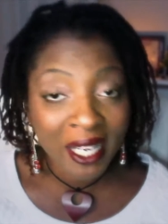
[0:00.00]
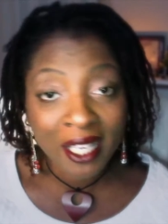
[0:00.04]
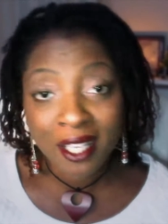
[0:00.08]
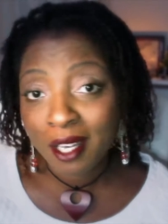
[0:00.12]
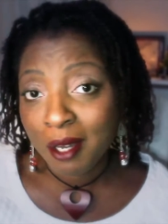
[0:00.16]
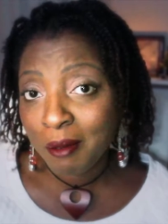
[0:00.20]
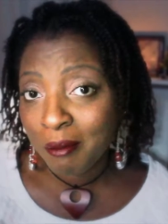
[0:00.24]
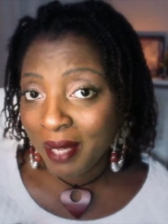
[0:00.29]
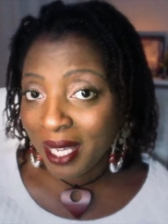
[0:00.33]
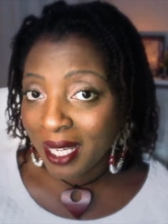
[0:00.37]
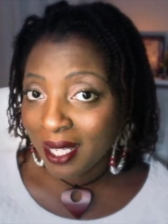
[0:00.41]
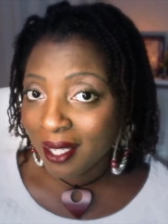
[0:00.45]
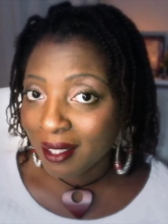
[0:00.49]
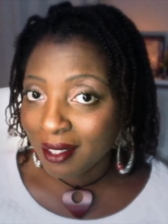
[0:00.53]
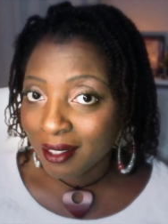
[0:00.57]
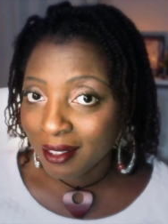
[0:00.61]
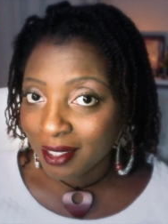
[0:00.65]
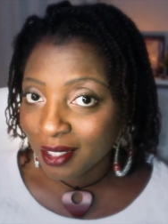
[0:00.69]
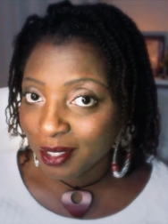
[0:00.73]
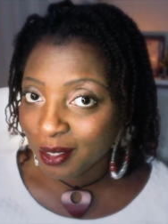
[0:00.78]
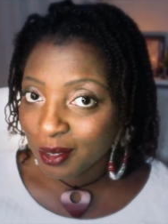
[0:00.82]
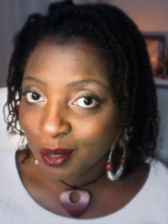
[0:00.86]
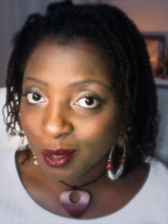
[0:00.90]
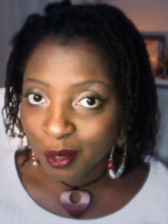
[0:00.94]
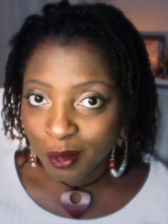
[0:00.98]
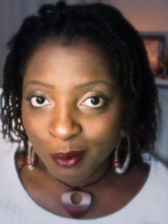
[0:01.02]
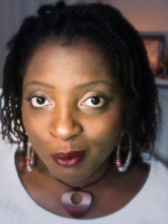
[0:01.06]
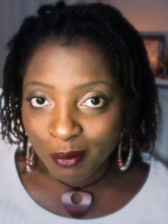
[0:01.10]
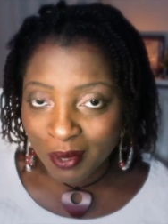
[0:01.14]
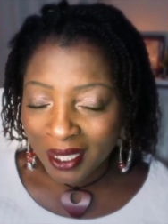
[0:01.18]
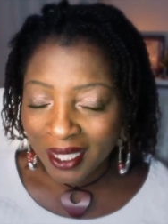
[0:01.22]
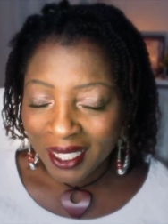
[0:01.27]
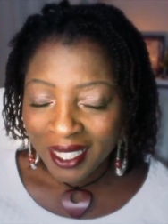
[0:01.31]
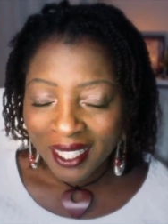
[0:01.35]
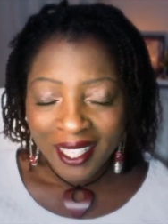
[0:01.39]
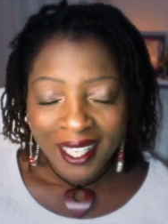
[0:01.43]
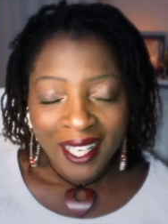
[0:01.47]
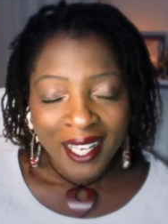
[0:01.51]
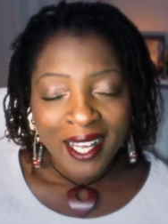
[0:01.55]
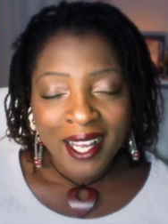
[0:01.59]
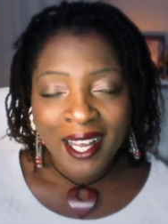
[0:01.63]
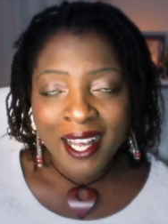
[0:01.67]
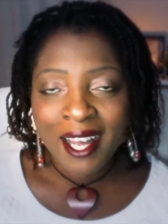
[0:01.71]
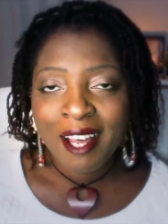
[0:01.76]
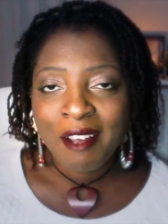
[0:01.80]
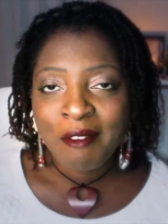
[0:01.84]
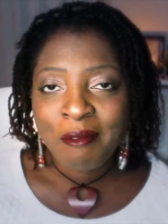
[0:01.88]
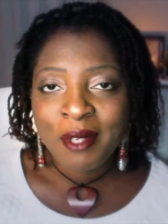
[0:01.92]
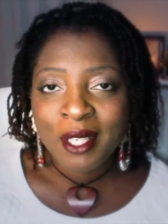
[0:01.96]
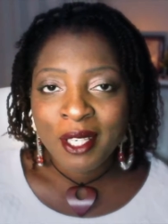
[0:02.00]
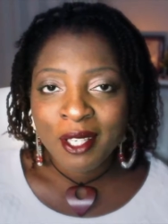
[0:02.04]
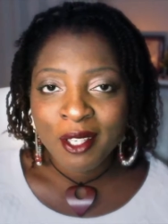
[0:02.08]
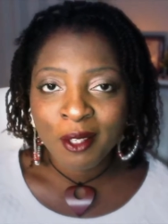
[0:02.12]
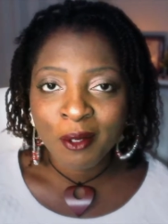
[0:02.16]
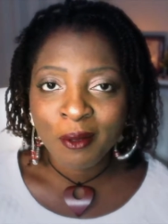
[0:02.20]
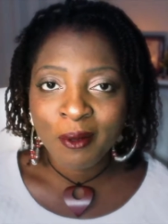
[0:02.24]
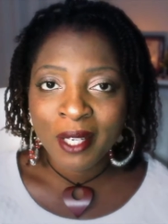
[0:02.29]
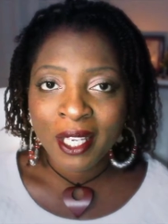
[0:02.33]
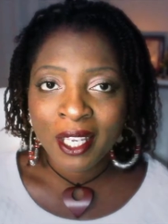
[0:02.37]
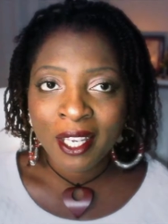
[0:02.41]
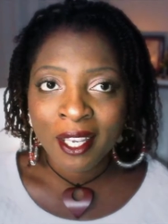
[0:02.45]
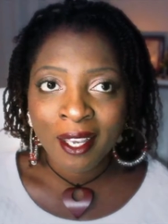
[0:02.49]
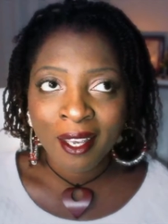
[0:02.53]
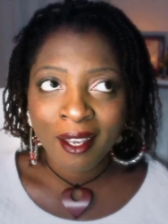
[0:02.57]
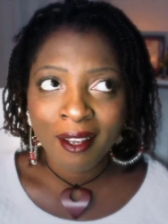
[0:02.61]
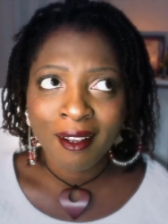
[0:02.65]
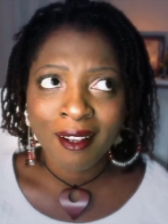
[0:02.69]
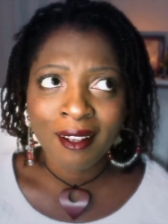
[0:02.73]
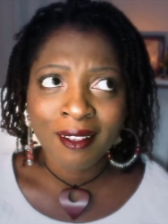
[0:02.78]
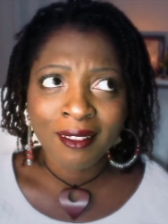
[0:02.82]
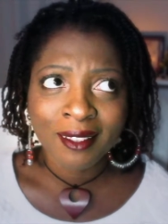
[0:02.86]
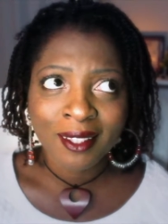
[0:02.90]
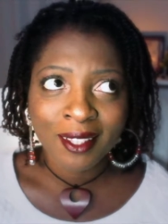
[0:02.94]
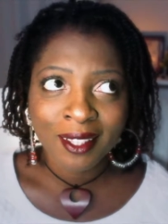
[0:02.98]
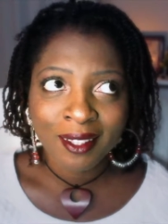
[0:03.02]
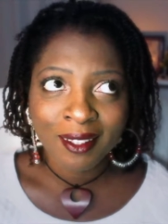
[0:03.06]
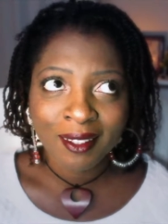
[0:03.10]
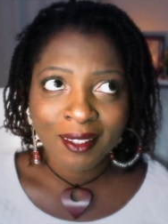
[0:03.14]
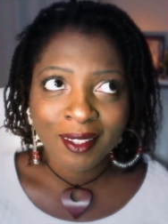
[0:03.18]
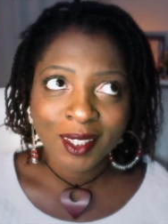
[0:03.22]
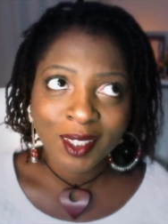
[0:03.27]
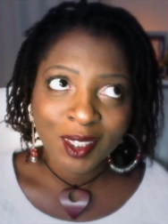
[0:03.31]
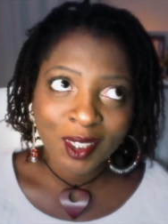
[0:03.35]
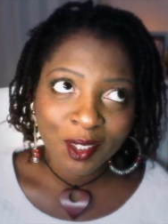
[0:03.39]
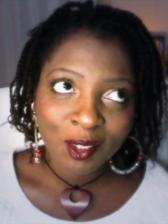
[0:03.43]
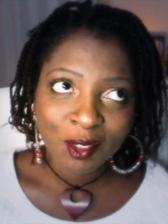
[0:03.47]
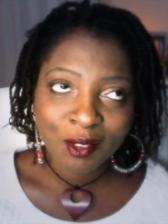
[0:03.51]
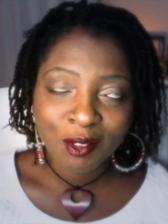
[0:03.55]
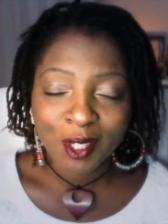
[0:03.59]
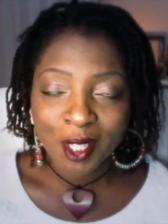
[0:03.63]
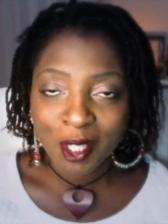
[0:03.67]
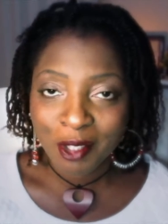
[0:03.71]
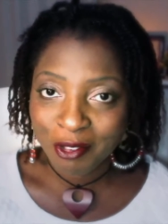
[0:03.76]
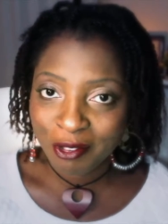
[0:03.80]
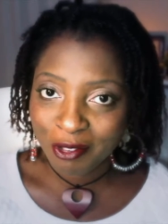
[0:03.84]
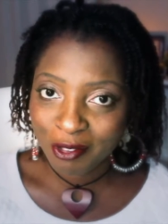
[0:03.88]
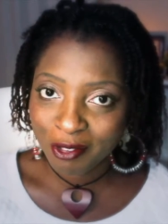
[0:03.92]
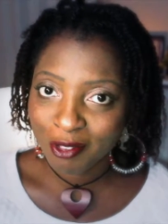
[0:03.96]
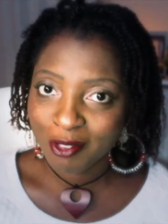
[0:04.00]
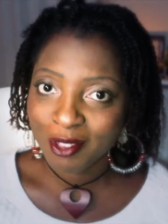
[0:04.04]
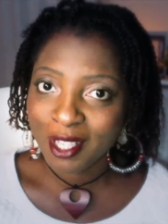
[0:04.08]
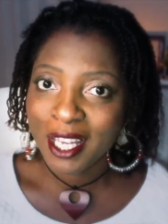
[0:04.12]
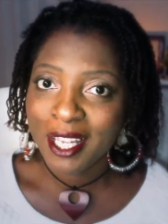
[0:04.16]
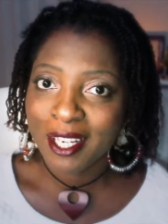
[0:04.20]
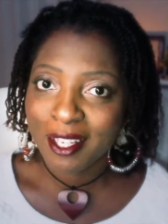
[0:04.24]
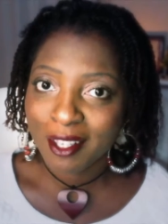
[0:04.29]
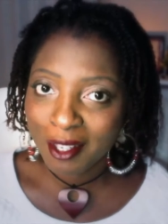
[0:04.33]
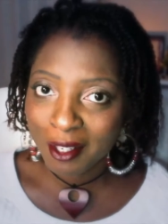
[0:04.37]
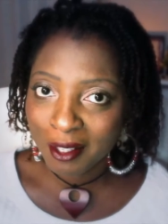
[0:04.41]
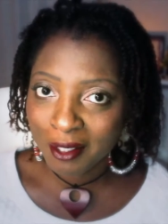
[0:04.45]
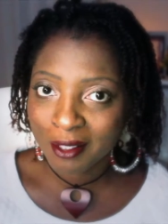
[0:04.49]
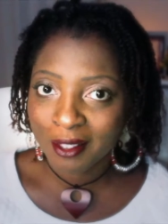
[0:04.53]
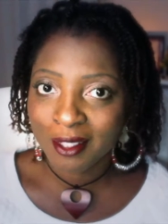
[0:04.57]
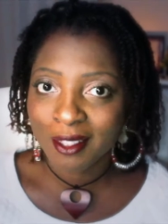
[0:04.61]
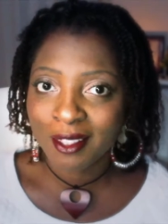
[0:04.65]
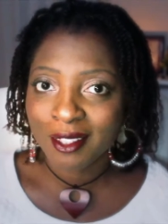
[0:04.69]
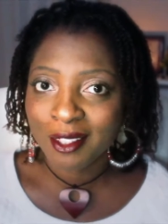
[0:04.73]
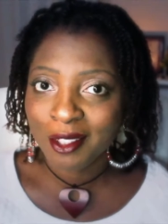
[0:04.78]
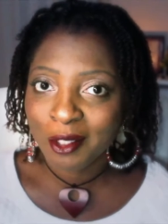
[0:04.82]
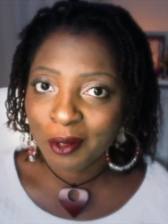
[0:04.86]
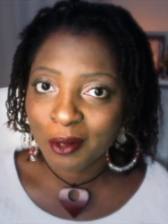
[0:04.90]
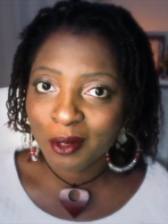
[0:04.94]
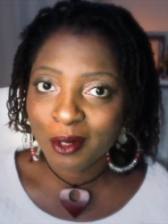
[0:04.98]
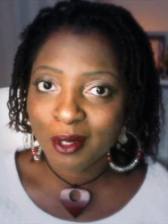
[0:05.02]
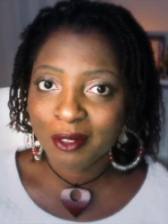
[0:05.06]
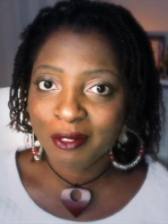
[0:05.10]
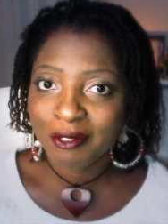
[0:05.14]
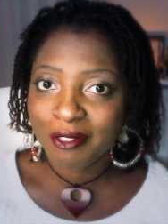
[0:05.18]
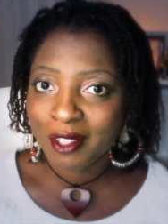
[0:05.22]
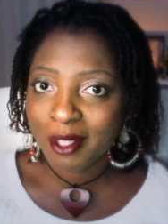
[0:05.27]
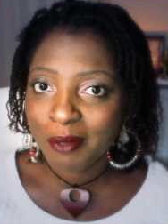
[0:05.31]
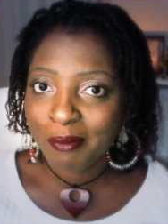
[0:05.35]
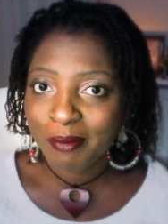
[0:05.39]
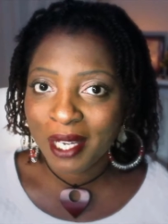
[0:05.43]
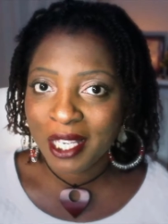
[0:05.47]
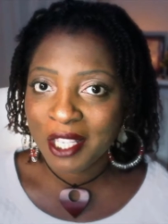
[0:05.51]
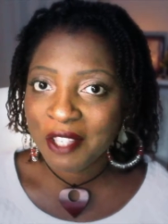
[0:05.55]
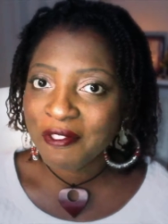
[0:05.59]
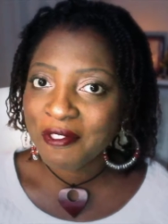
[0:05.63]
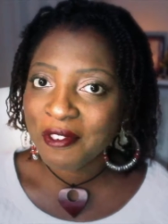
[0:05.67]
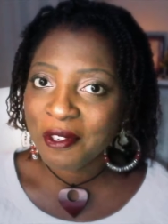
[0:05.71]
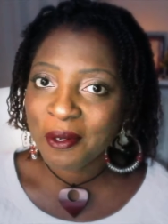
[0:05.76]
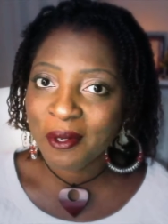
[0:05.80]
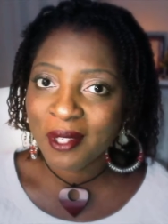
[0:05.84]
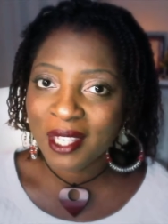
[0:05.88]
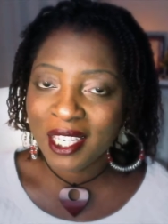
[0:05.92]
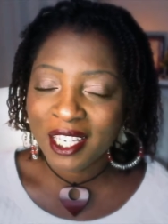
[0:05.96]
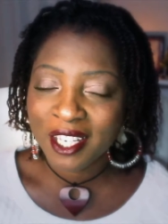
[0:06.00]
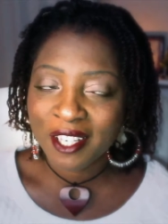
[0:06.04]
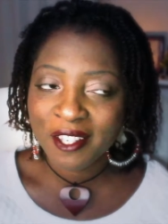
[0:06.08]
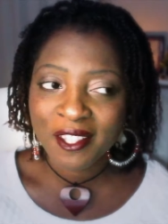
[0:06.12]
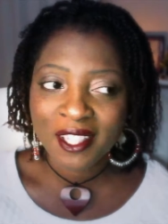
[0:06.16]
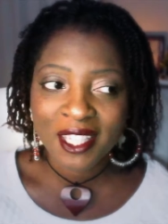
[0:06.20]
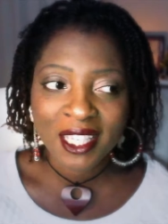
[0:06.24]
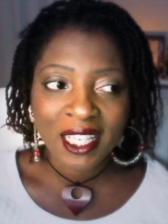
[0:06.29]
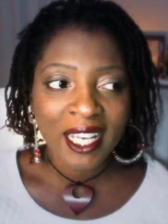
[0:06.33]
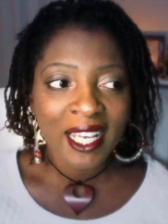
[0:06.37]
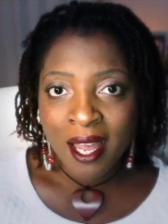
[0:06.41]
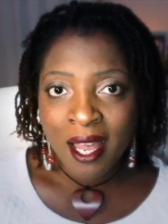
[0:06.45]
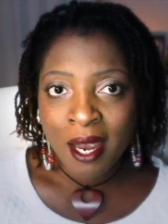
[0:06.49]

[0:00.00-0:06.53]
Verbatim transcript: my comeback on YouTube. I have been away on off and on YouTube for the past few years.